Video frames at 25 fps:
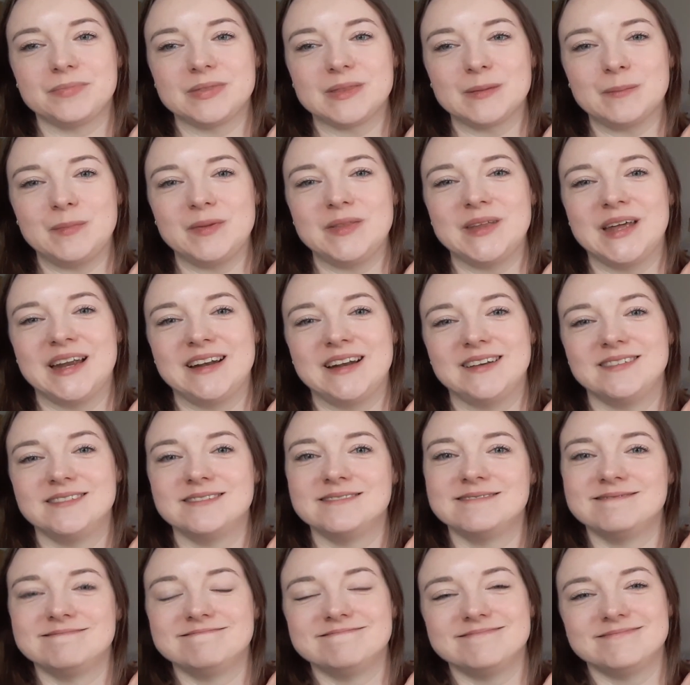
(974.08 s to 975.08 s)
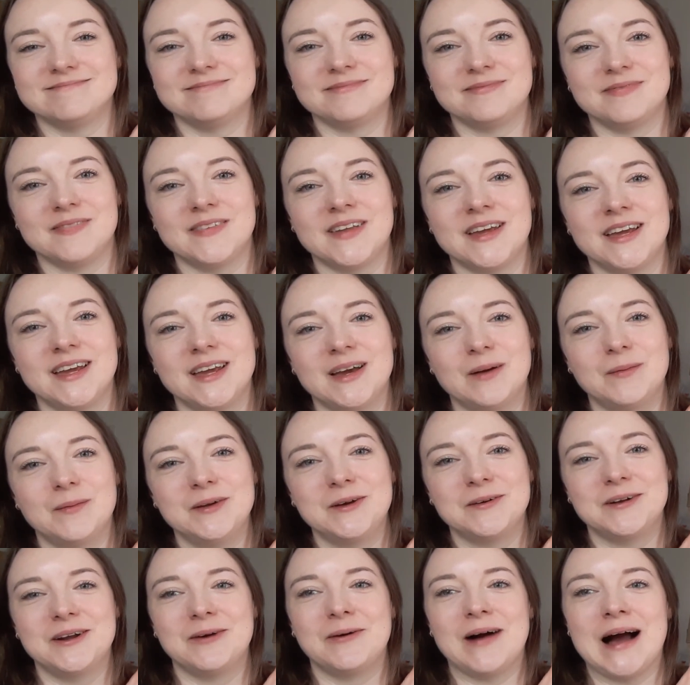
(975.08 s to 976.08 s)
then you all
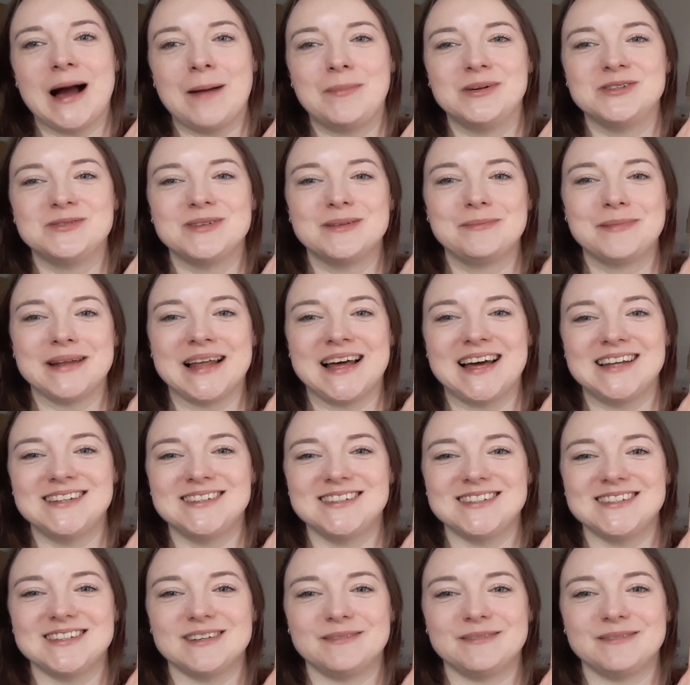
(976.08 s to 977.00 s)
know what happens with plans.